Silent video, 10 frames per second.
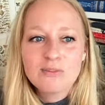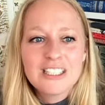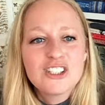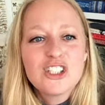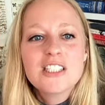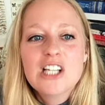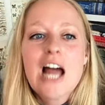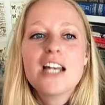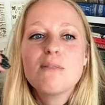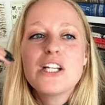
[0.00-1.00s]
She's
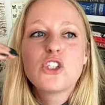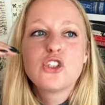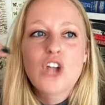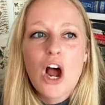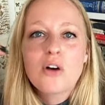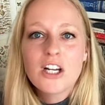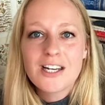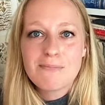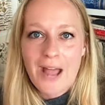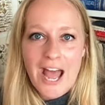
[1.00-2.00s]
got to be so good
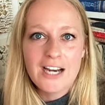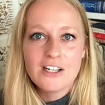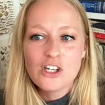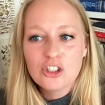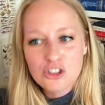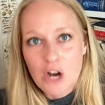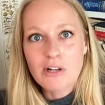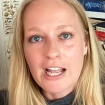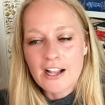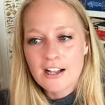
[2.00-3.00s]
in bed. You're
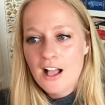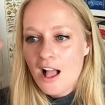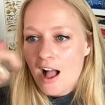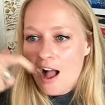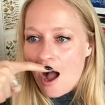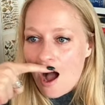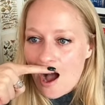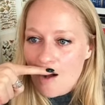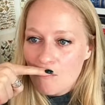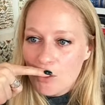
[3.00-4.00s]
joking.
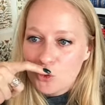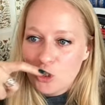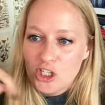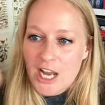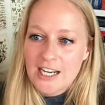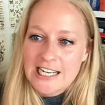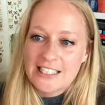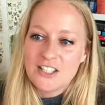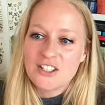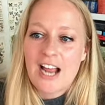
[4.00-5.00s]
Christianity
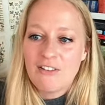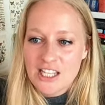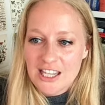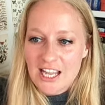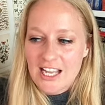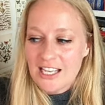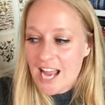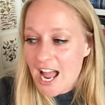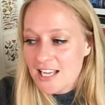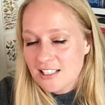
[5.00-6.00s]
steals everything.
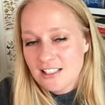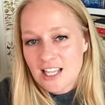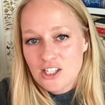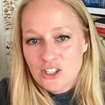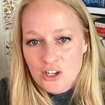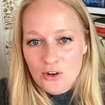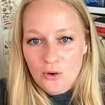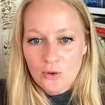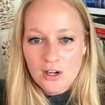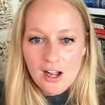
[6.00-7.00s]
Yes, they
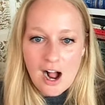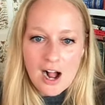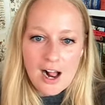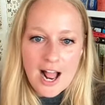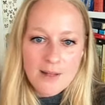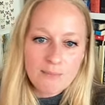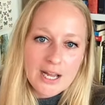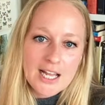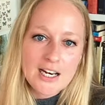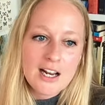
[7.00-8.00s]
do.
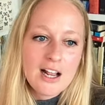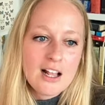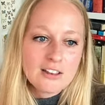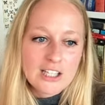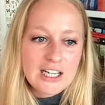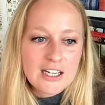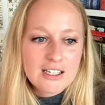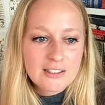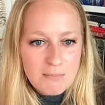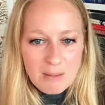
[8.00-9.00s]
But
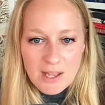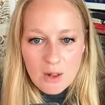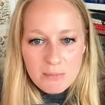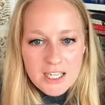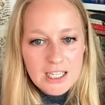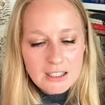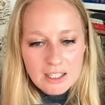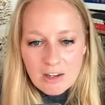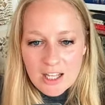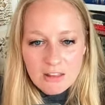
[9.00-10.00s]
look, maybe I'll be
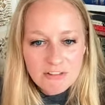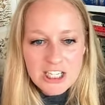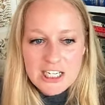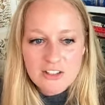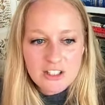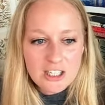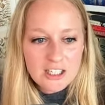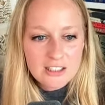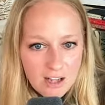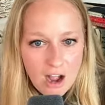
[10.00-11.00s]
Lilith for
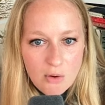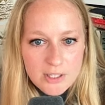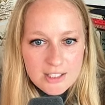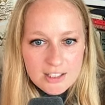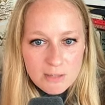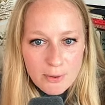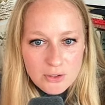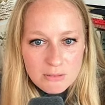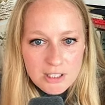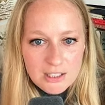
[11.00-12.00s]
Easter. Oh, is this
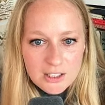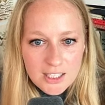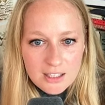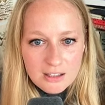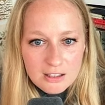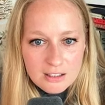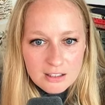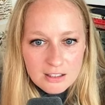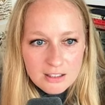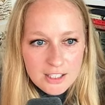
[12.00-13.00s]
supposed to be Lilith?
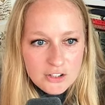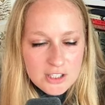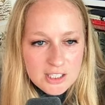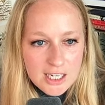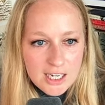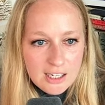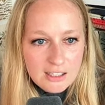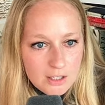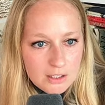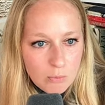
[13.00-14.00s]

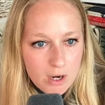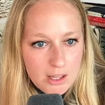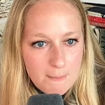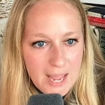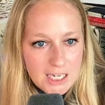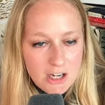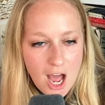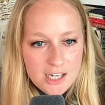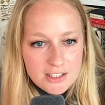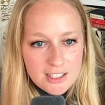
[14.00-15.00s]
Interesting. One of the main
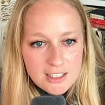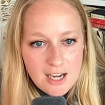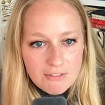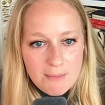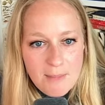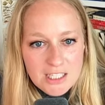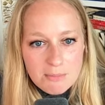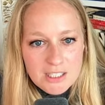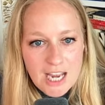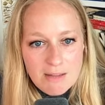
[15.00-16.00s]
goddesses of the
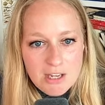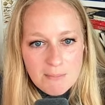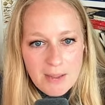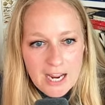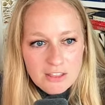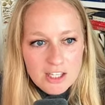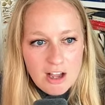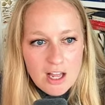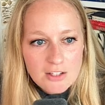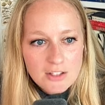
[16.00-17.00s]
Mesopotamian
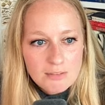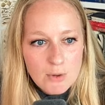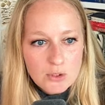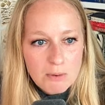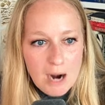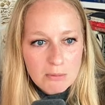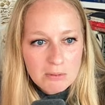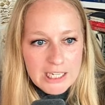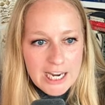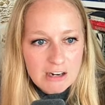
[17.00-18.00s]
pantheons, most
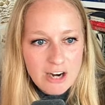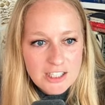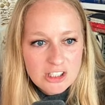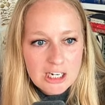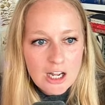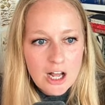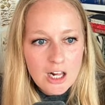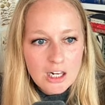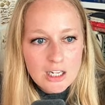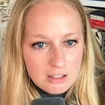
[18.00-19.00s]
probably
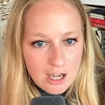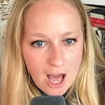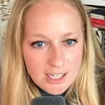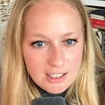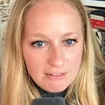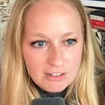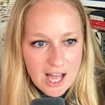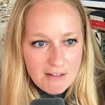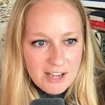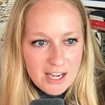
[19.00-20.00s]
Ereshkigal, the goddess of
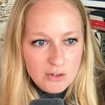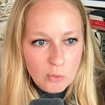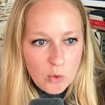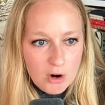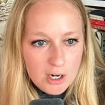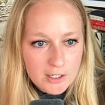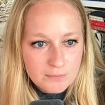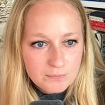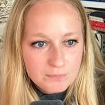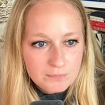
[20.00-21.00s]
love and war.
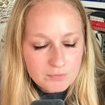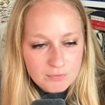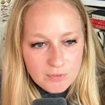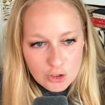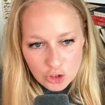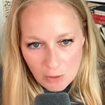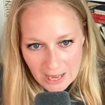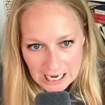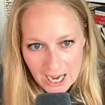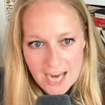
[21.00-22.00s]
So
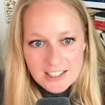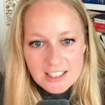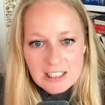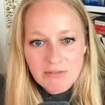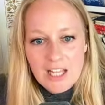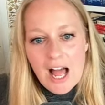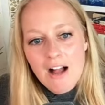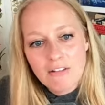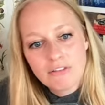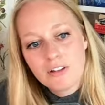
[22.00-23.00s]
many goddesses of
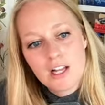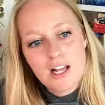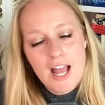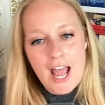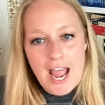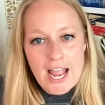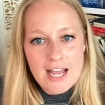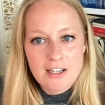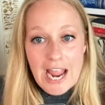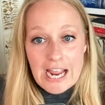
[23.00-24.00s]
love
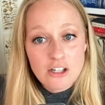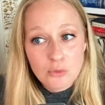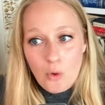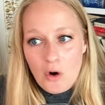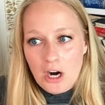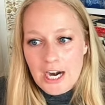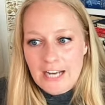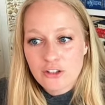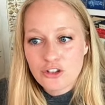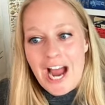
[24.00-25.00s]
and war
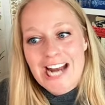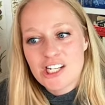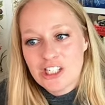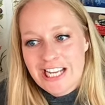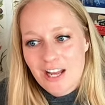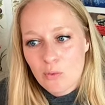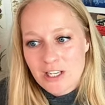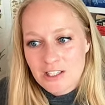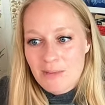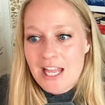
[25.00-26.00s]
and strategy and wisdom.